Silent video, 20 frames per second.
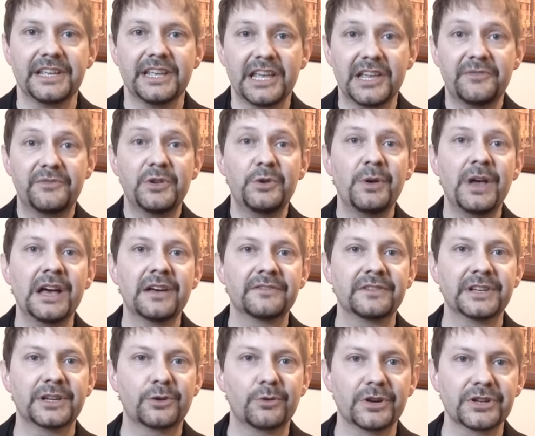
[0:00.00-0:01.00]
If you have
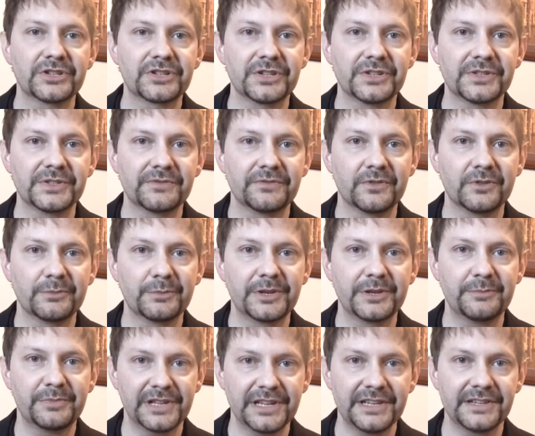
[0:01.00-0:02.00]
any questions for me,
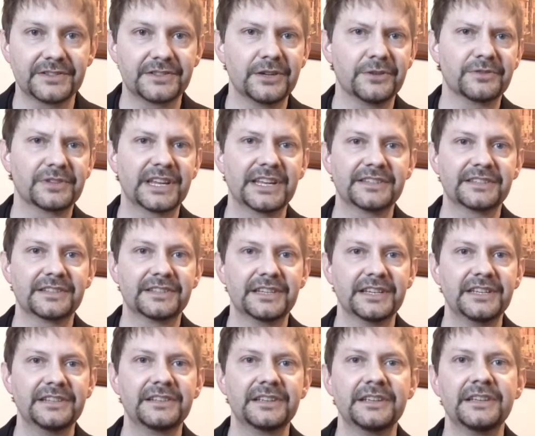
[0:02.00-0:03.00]
please don't
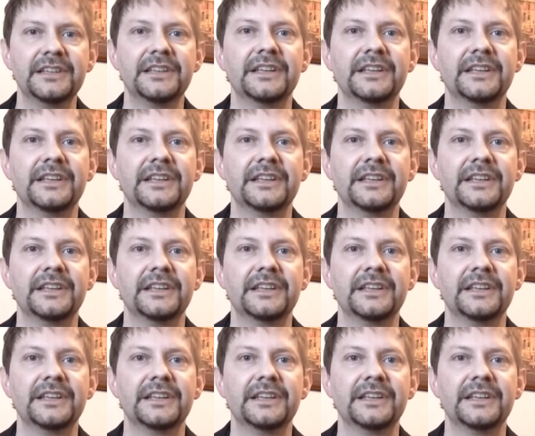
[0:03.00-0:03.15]
hesitate.